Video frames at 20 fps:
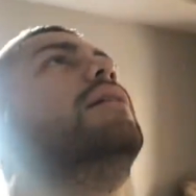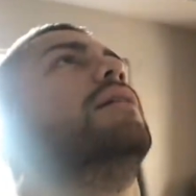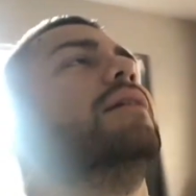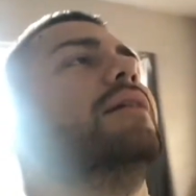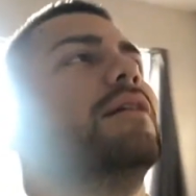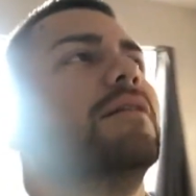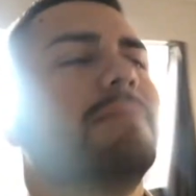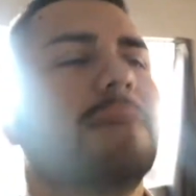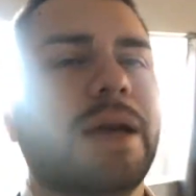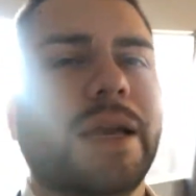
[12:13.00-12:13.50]

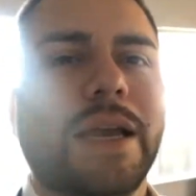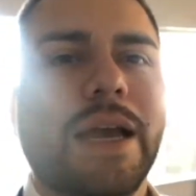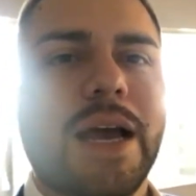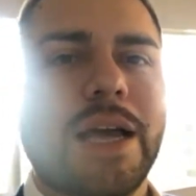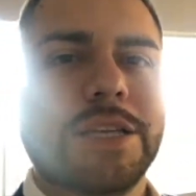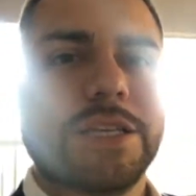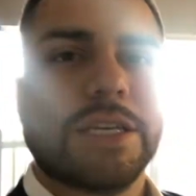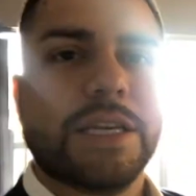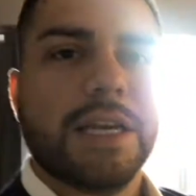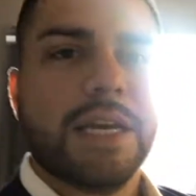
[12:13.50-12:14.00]
Oh my
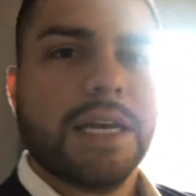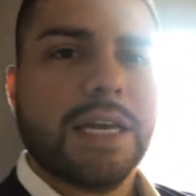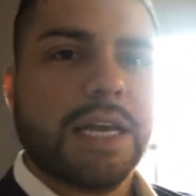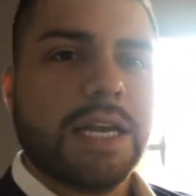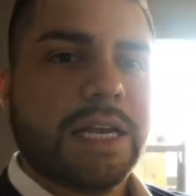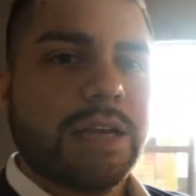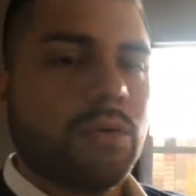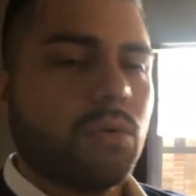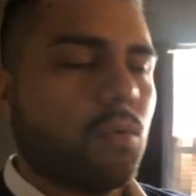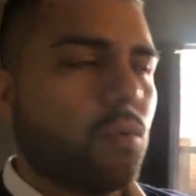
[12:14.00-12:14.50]
gosh.
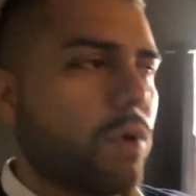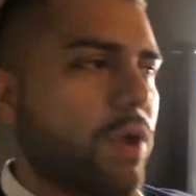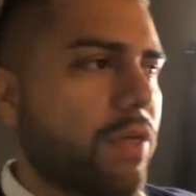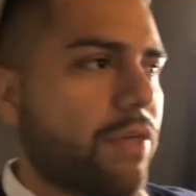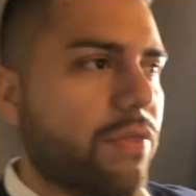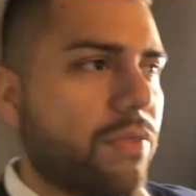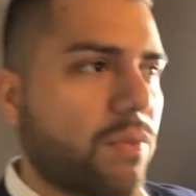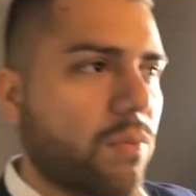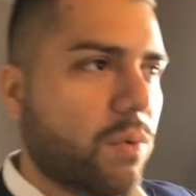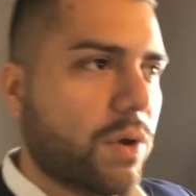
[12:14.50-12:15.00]

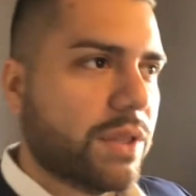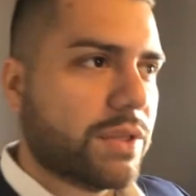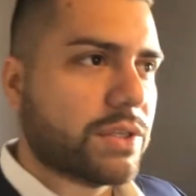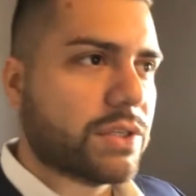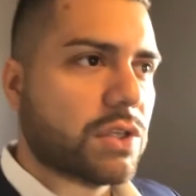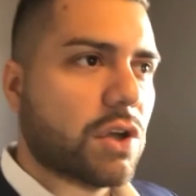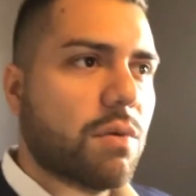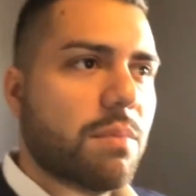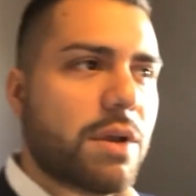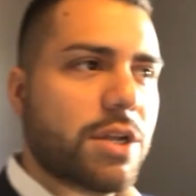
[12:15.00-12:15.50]
With
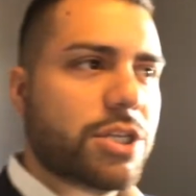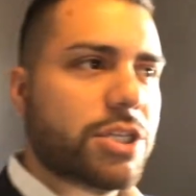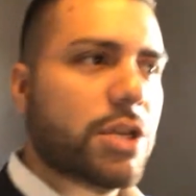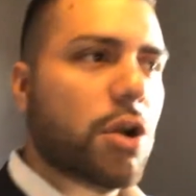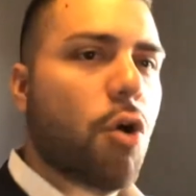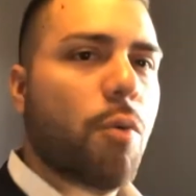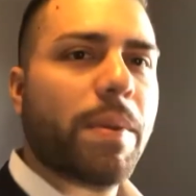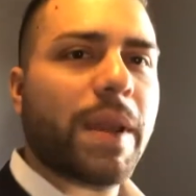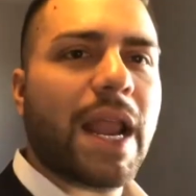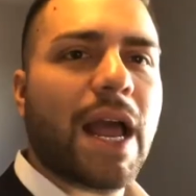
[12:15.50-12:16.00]
so much
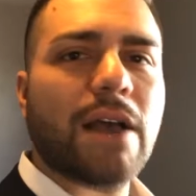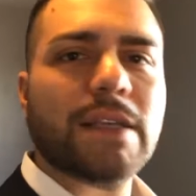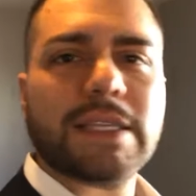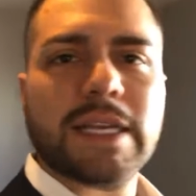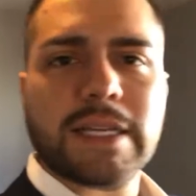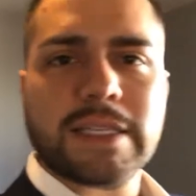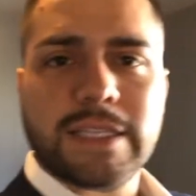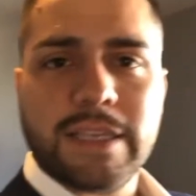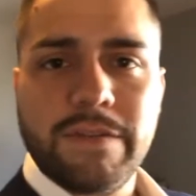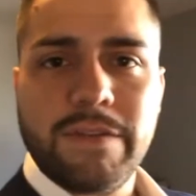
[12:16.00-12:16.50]
open house
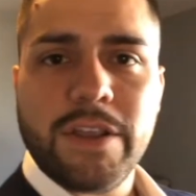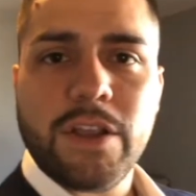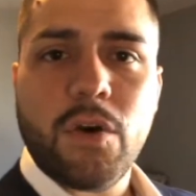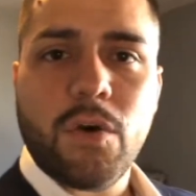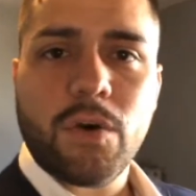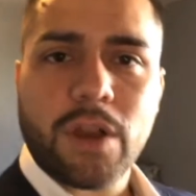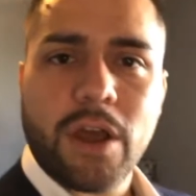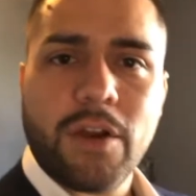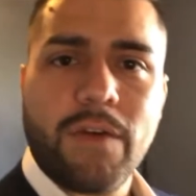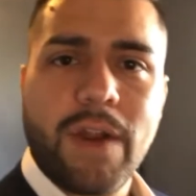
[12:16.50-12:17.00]
activity
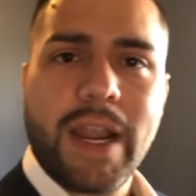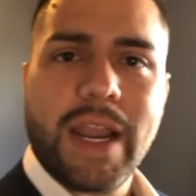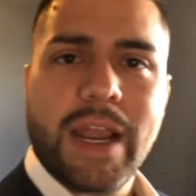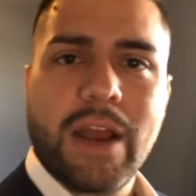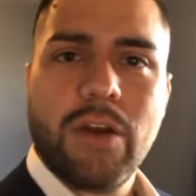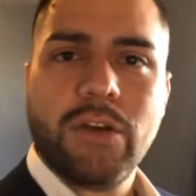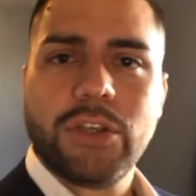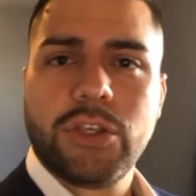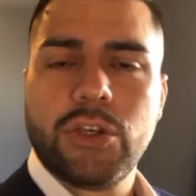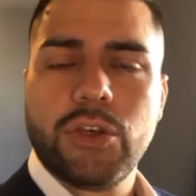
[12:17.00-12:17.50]
going on right
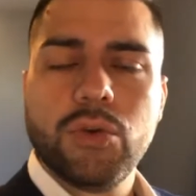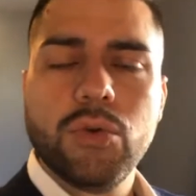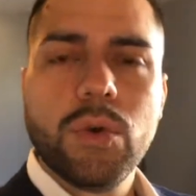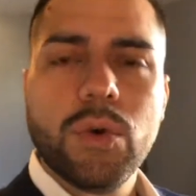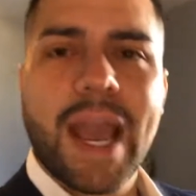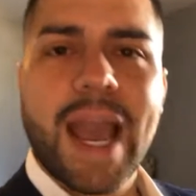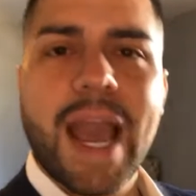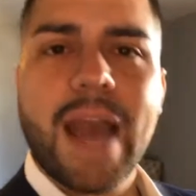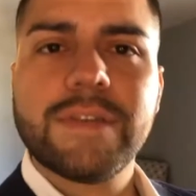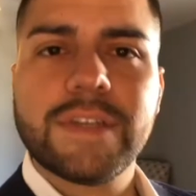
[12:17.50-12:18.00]
now, you
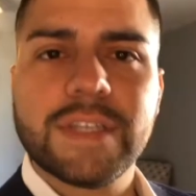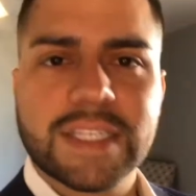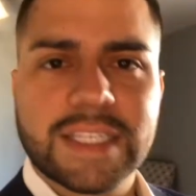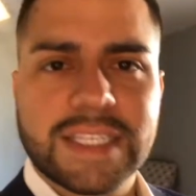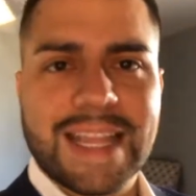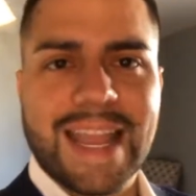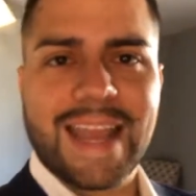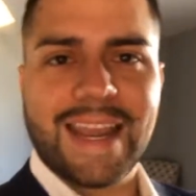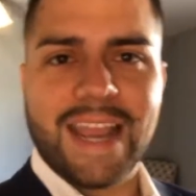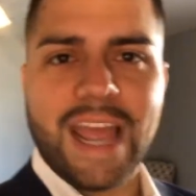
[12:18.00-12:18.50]
have to
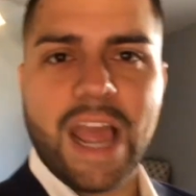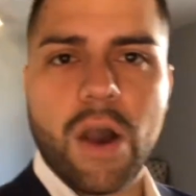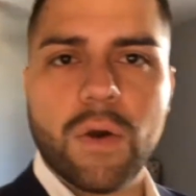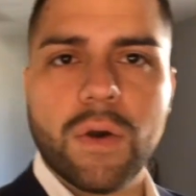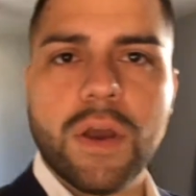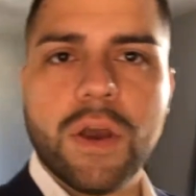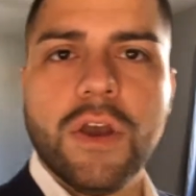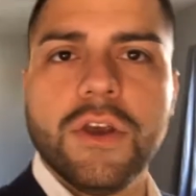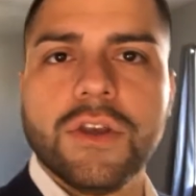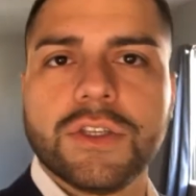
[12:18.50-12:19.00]
stand out.
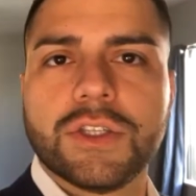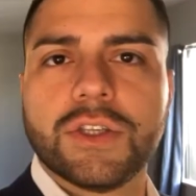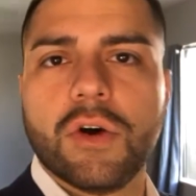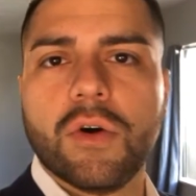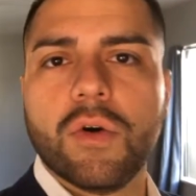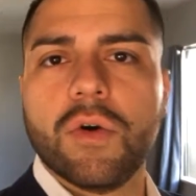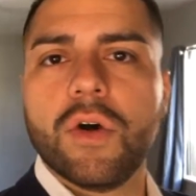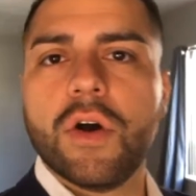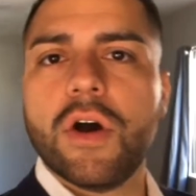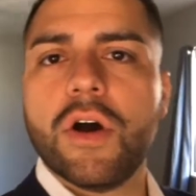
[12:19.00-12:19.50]

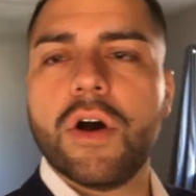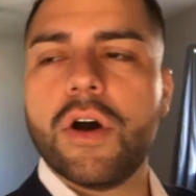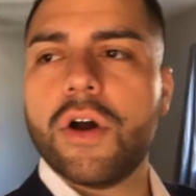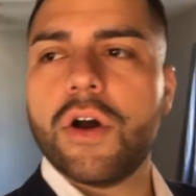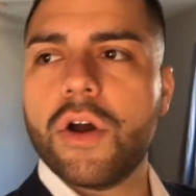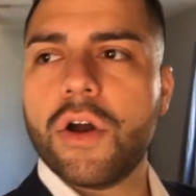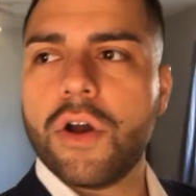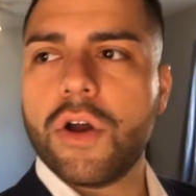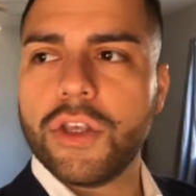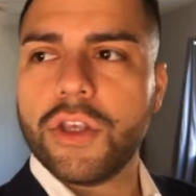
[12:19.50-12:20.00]
So
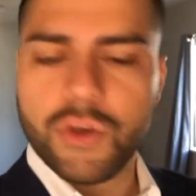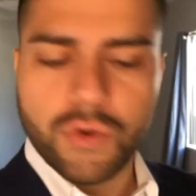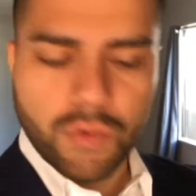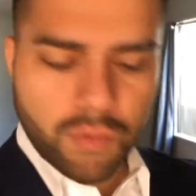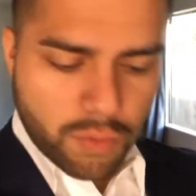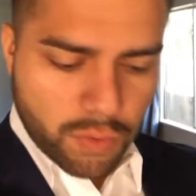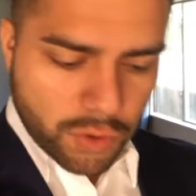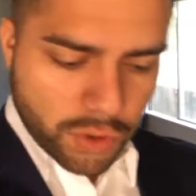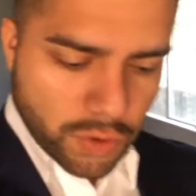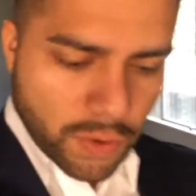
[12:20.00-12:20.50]

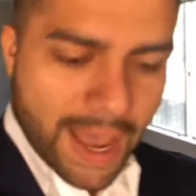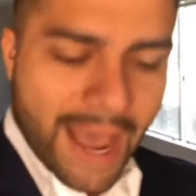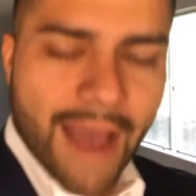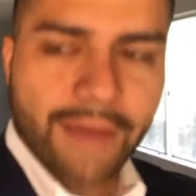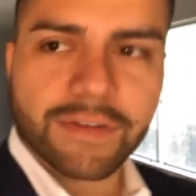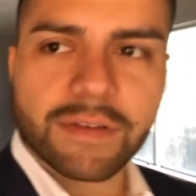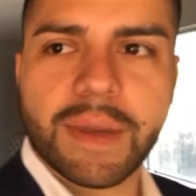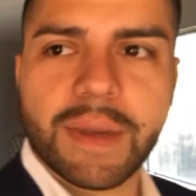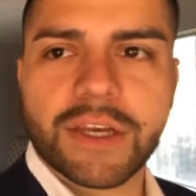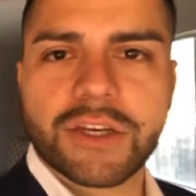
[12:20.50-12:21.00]
you have
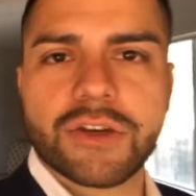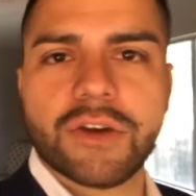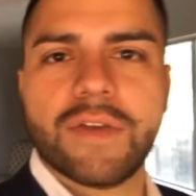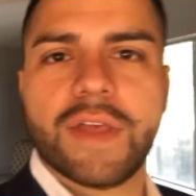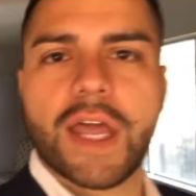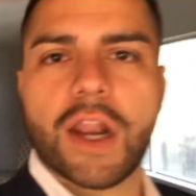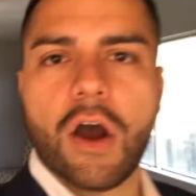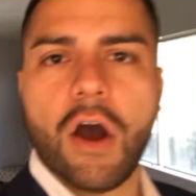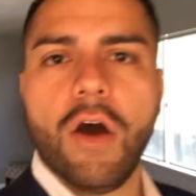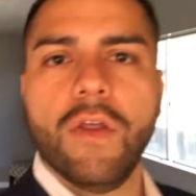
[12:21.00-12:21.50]
to make sure
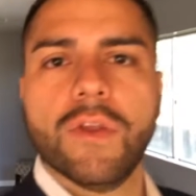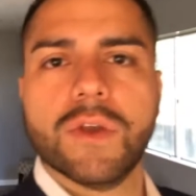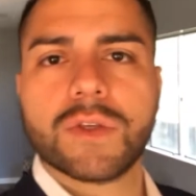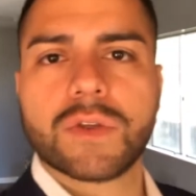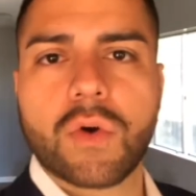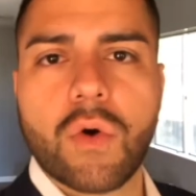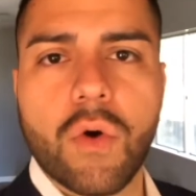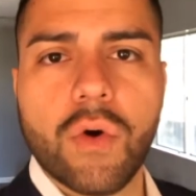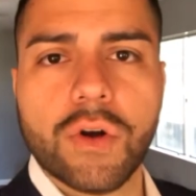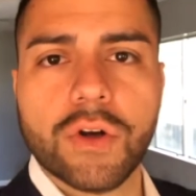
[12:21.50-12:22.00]
that on those
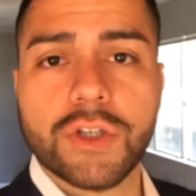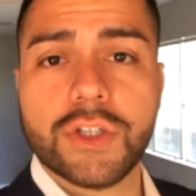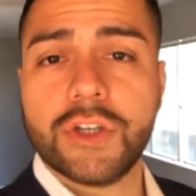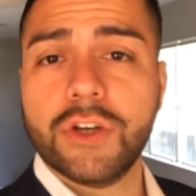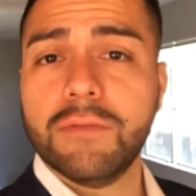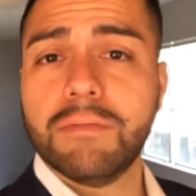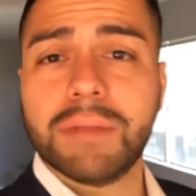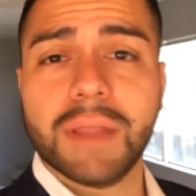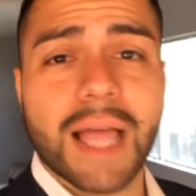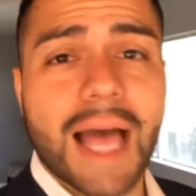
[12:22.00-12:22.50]
corners, you're
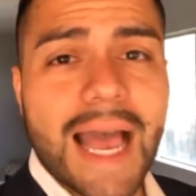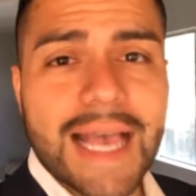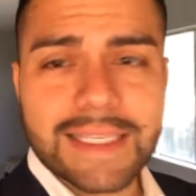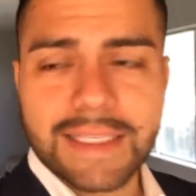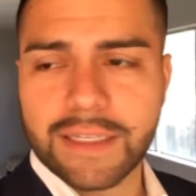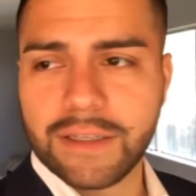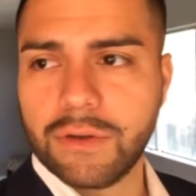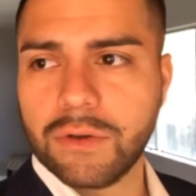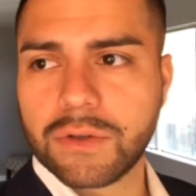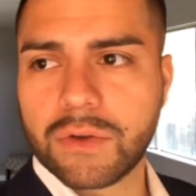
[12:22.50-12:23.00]

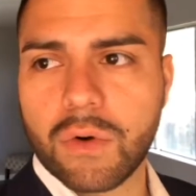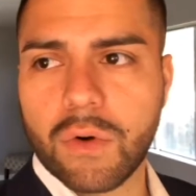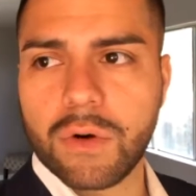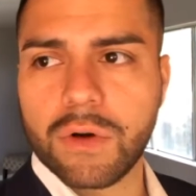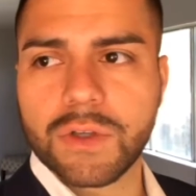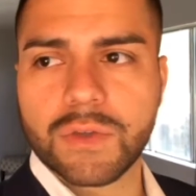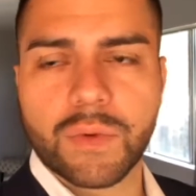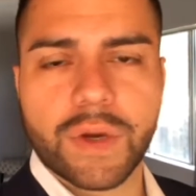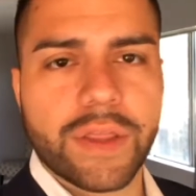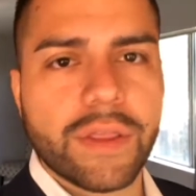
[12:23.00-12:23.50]
blasting those
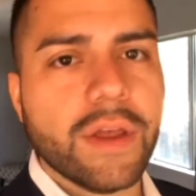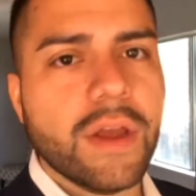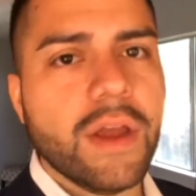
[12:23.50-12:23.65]
corners with